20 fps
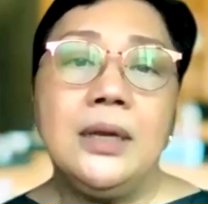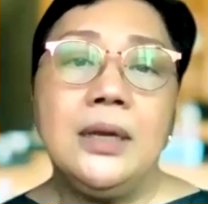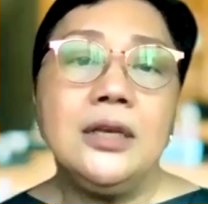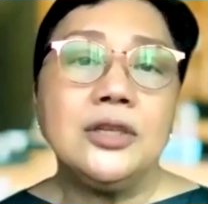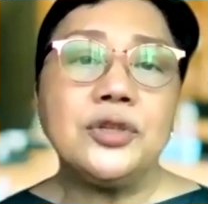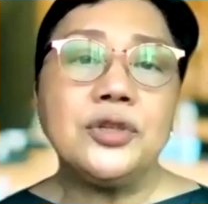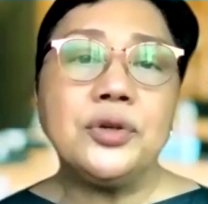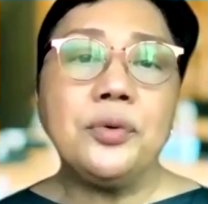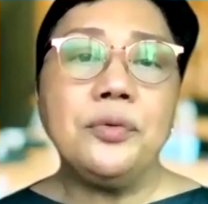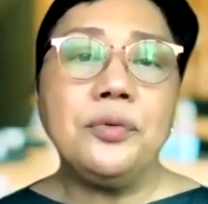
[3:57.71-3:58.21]

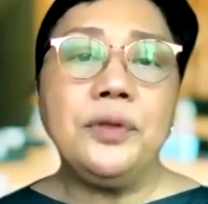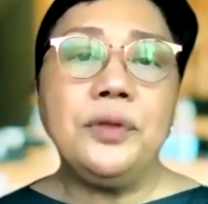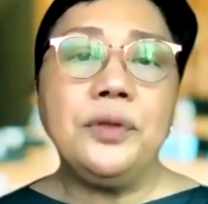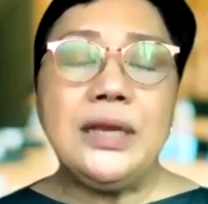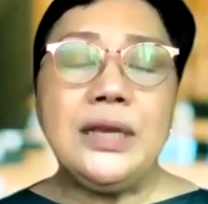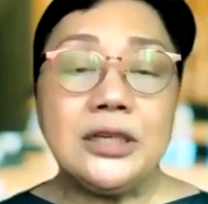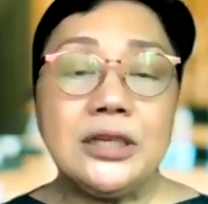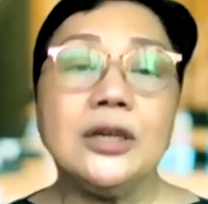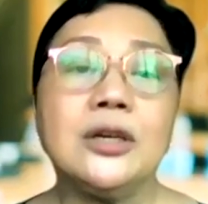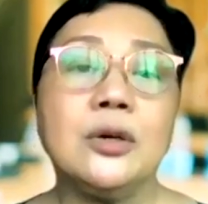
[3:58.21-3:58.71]
So
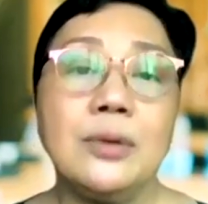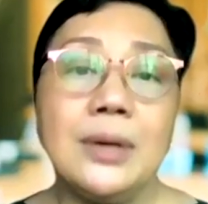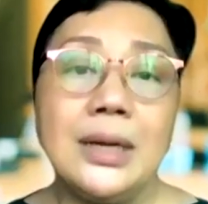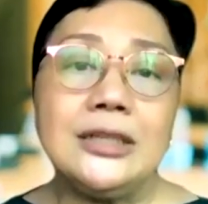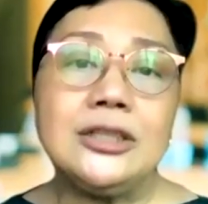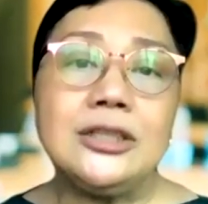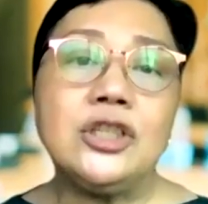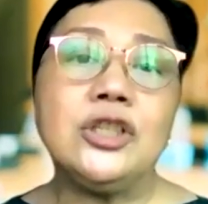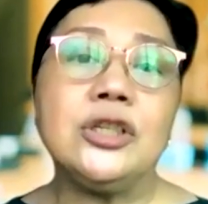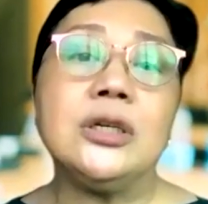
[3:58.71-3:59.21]
these are
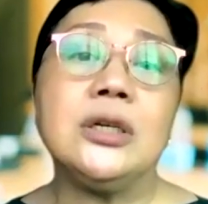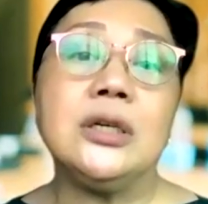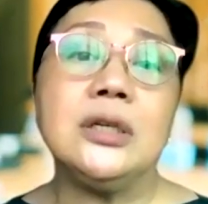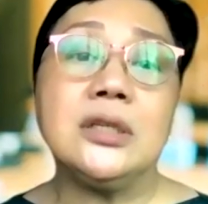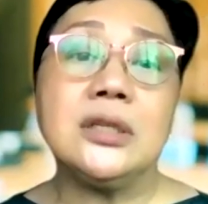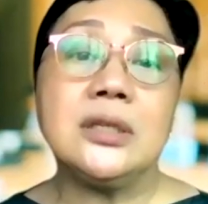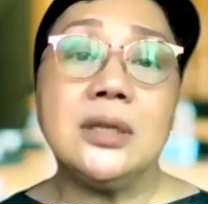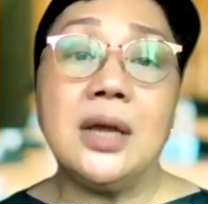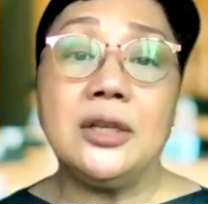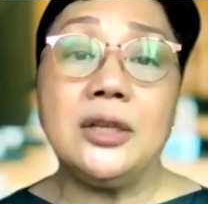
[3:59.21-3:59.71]

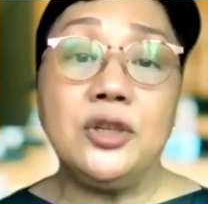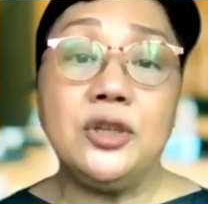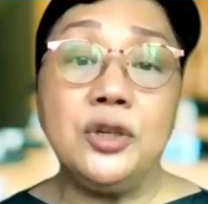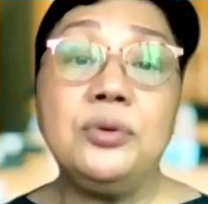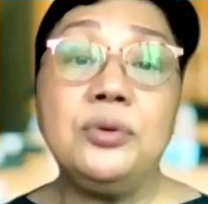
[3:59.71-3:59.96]
questions that you